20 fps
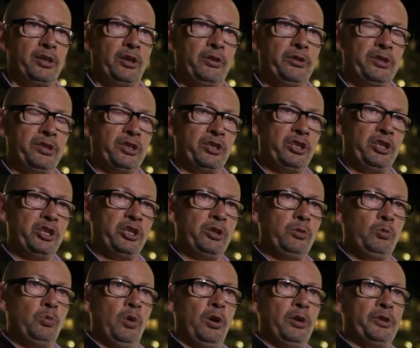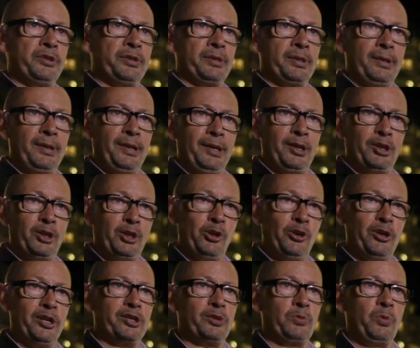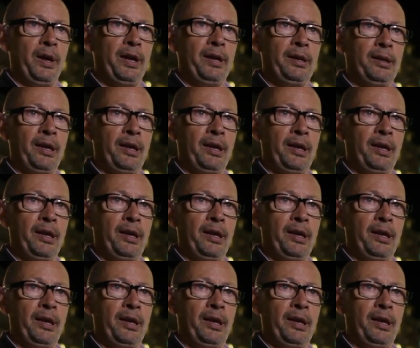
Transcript: So the decision was, in a curious way,